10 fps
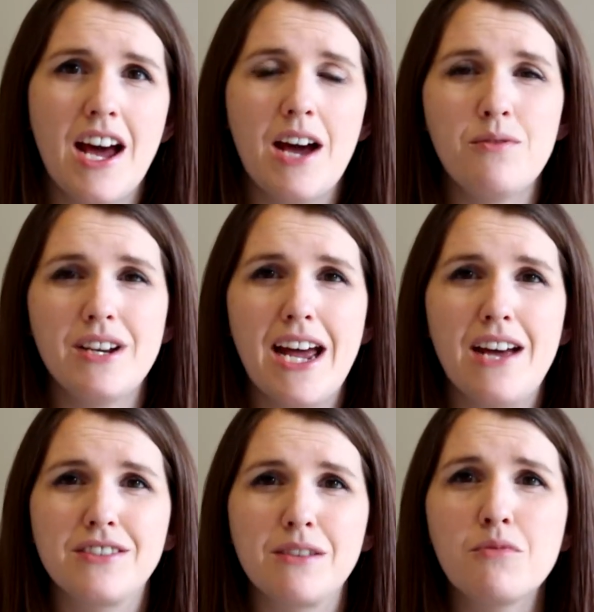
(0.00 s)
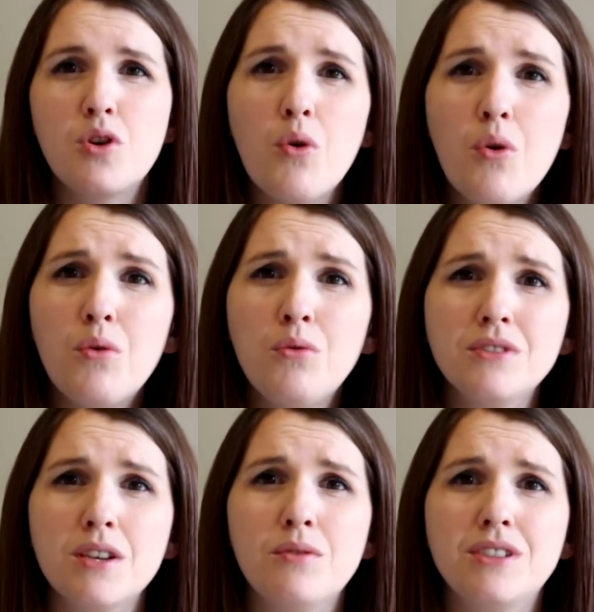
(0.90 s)
I want to have some
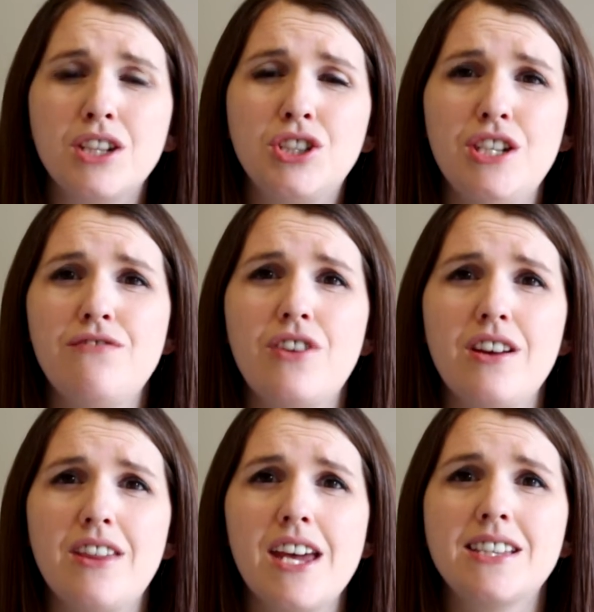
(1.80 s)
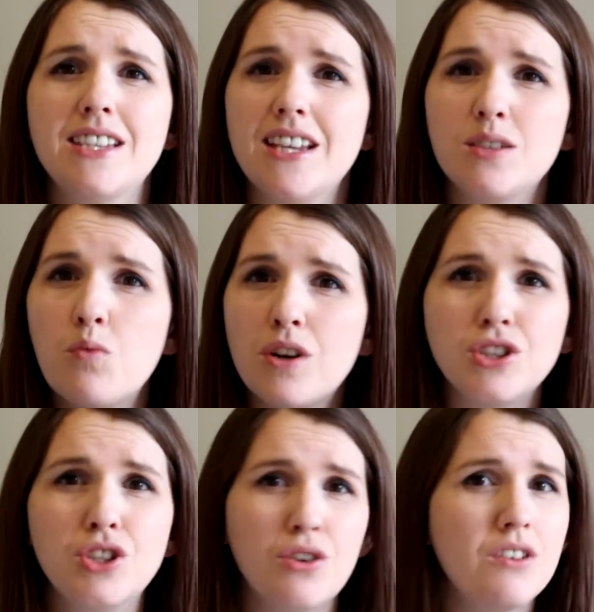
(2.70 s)
goals, I want to achieve great things in this
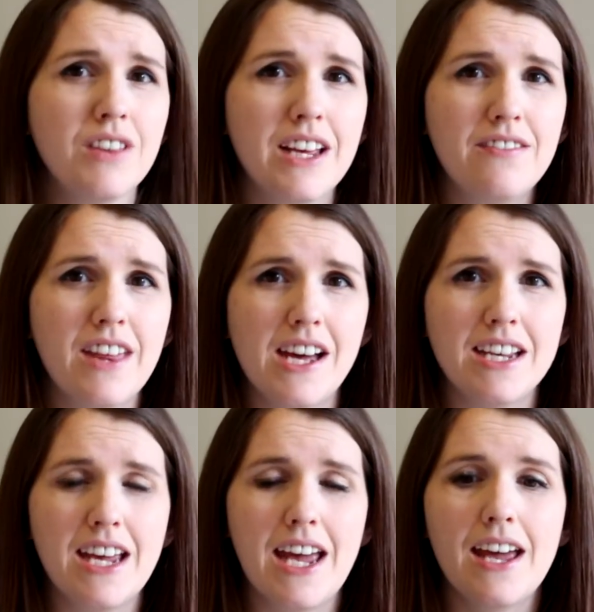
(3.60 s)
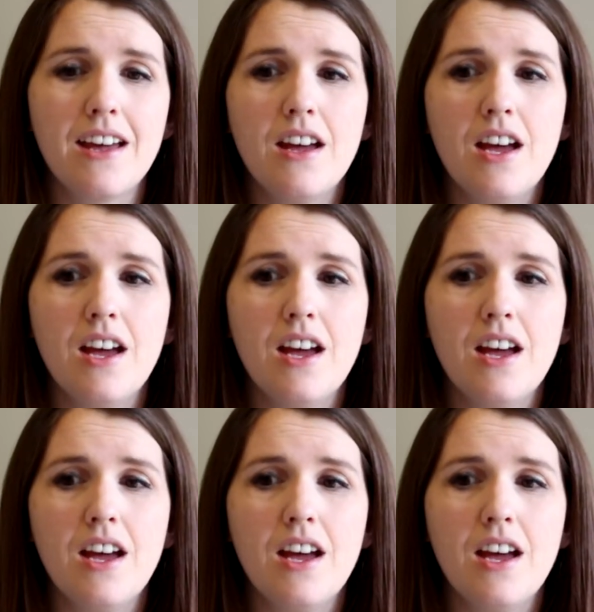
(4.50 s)
one shot of life that I get.